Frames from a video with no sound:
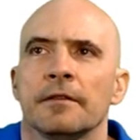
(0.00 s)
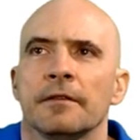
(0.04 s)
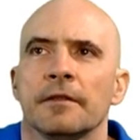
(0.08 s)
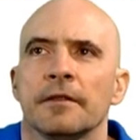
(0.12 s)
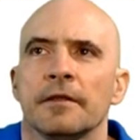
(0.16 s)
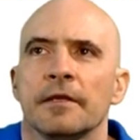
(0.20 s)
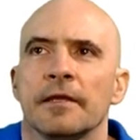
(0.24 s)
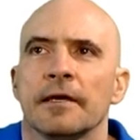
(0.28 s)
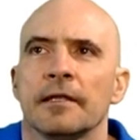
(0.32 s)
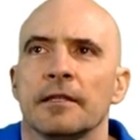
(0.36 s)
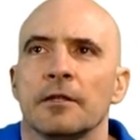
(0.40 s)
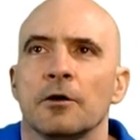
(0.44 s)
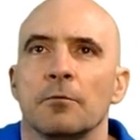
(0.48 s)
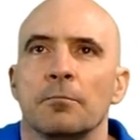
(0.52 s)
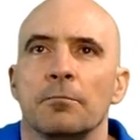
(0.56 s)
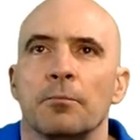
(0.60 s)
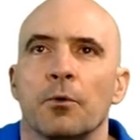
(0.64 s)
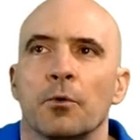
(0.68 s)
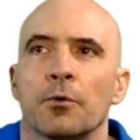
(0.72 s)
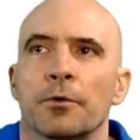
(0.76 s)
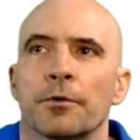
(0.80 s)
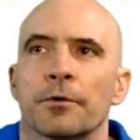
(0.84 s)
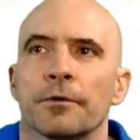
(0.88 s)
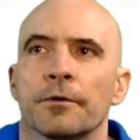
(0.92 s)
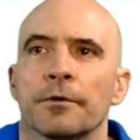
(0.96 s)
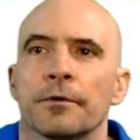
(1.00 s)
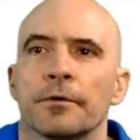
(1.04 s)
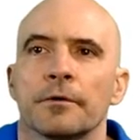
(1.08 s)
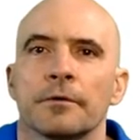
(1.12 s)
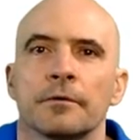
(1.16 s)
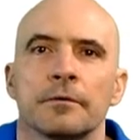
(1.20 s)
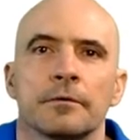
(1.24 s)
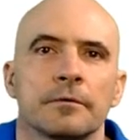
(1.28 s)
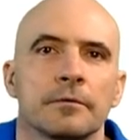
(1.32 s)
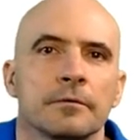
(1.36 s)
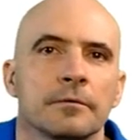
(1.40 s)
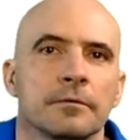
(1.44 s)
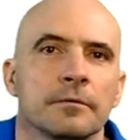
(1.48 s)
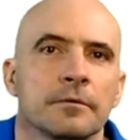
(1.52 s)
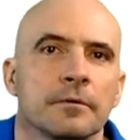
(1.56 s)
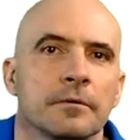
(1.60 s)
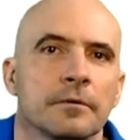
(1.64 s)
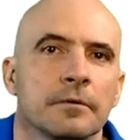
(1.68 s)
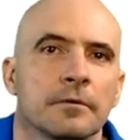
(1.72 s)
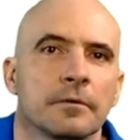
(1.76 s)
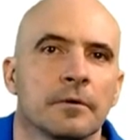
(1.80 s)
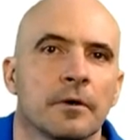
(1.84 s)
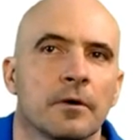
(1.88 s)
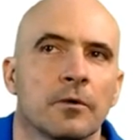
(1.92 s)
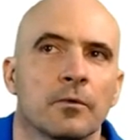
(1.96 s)
The yellow border
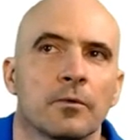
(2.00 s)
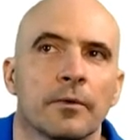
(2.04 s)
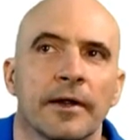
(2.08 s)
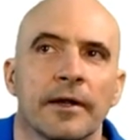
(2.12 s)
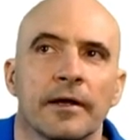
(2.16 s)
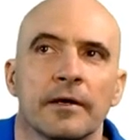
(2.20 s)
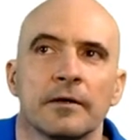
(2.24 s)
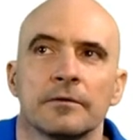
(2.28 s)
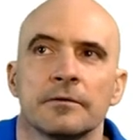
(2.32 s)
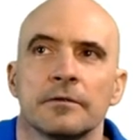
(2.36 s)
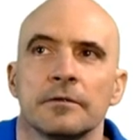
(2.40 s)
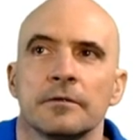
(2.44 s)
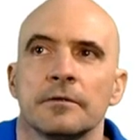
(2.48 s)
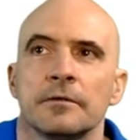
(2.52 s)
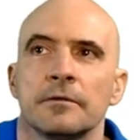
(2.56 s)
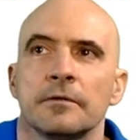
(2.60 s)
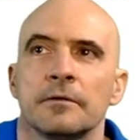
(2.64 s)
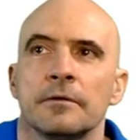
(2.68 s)
around